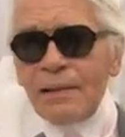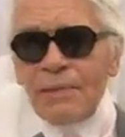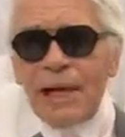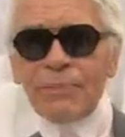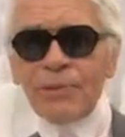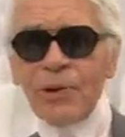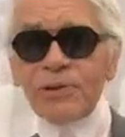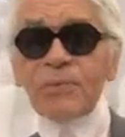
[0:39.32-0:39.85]
And
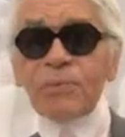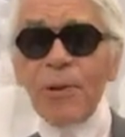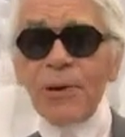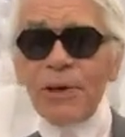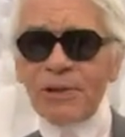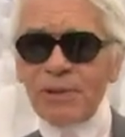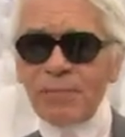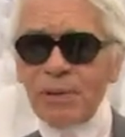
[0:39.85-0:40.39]
I brought the
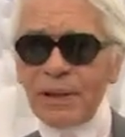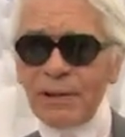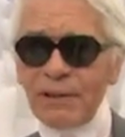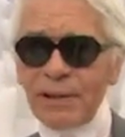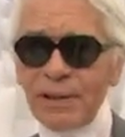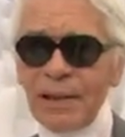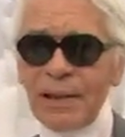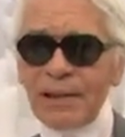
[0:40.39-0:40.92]
pearls back,
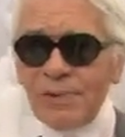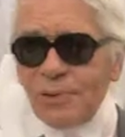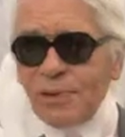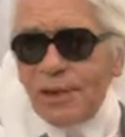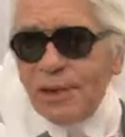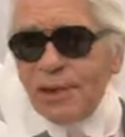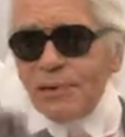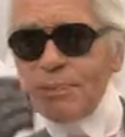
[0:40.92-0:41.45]
you see. I
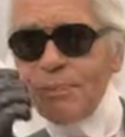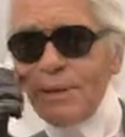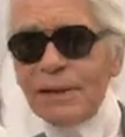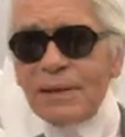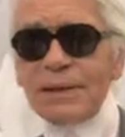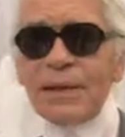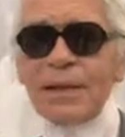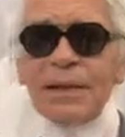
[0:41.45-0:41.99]
used them as
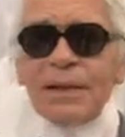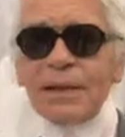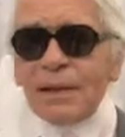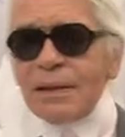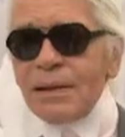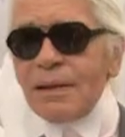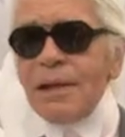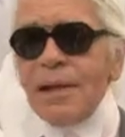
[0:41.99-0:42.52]
piercings,
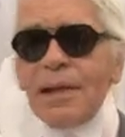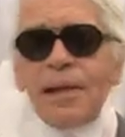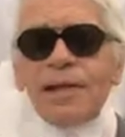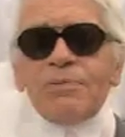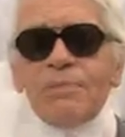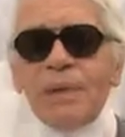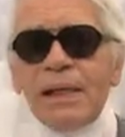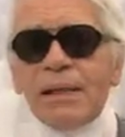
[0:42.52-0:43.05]

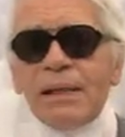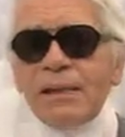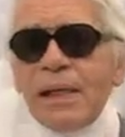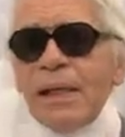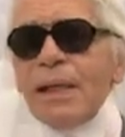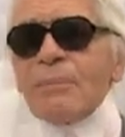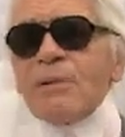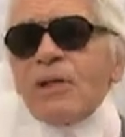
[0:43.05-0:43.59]
as belts,
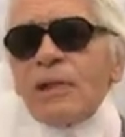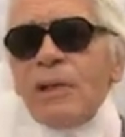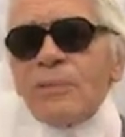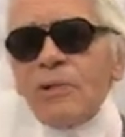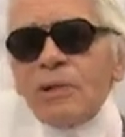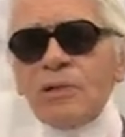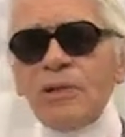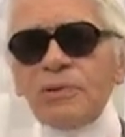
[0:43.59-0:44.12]
because I
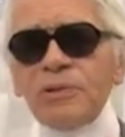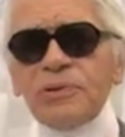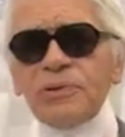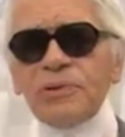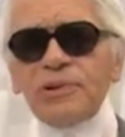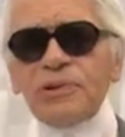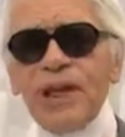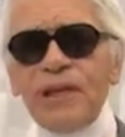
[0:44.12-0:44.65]
wanted also
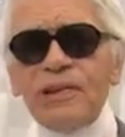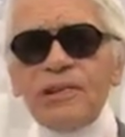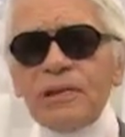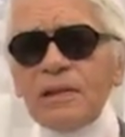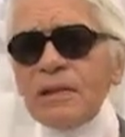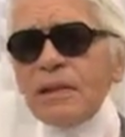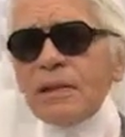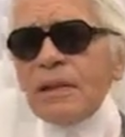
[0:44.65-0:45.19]
to change a
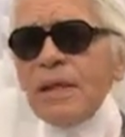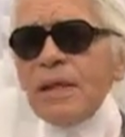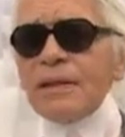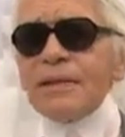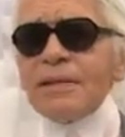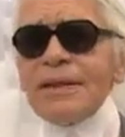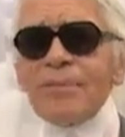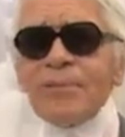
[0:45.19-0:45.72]
little
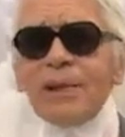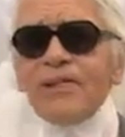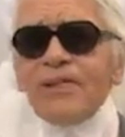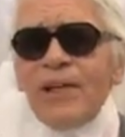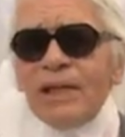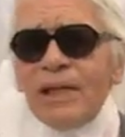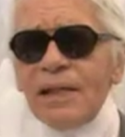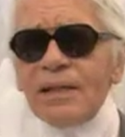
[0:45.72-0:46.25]
the typical
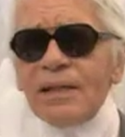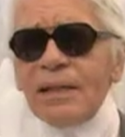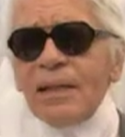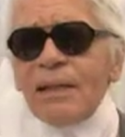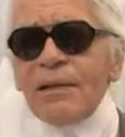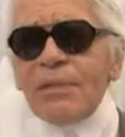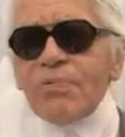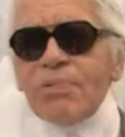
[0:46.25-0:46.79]
Chanel
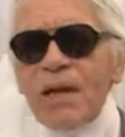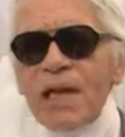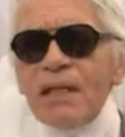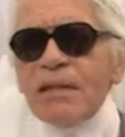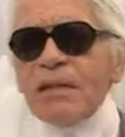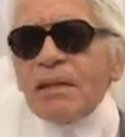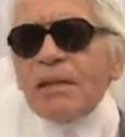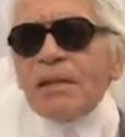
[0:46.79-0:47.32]
thing, the
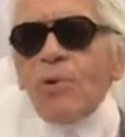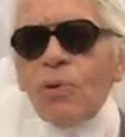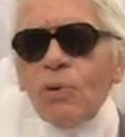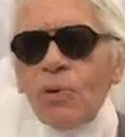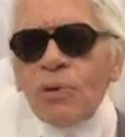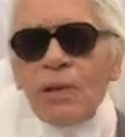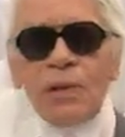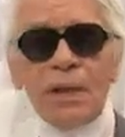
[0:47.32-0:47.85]
braid, the
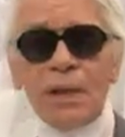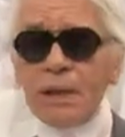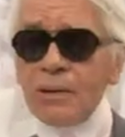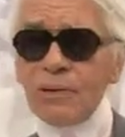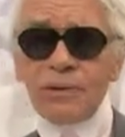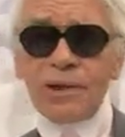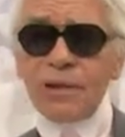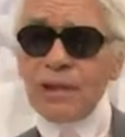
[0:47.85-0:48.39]
logo.
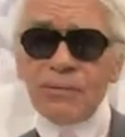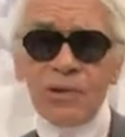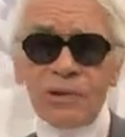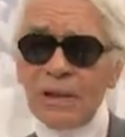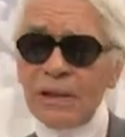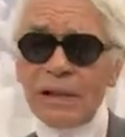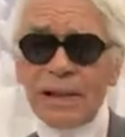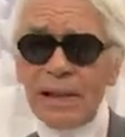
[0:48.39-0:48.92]
You see, there were
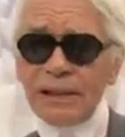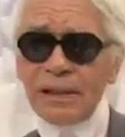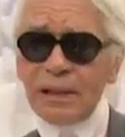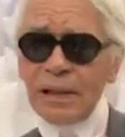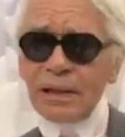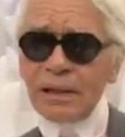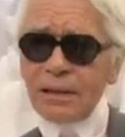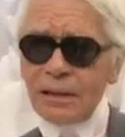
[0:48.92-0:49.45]
nearly nothing
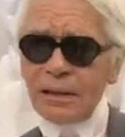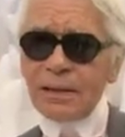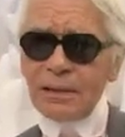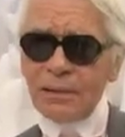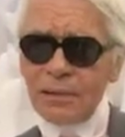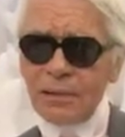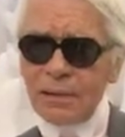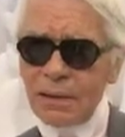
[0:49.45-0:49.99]
like this.
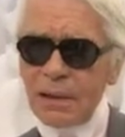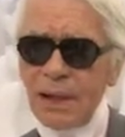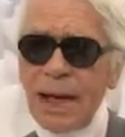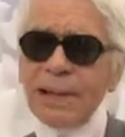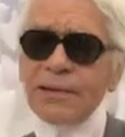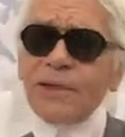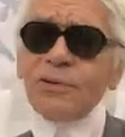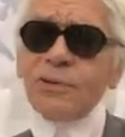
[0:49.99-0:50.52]
Huh?
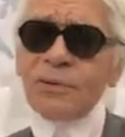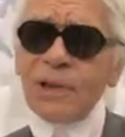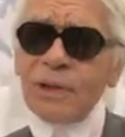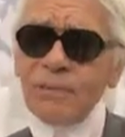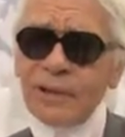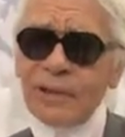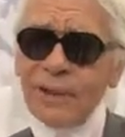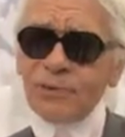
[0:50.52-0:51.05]
Others do
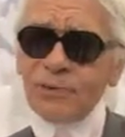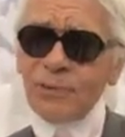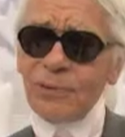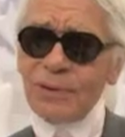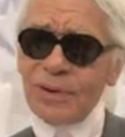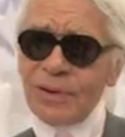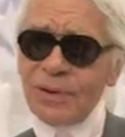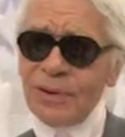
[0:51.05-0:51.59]
that, we don't have to do
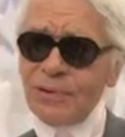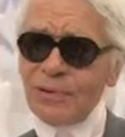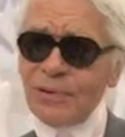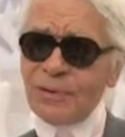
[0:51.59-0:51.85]
that anymore.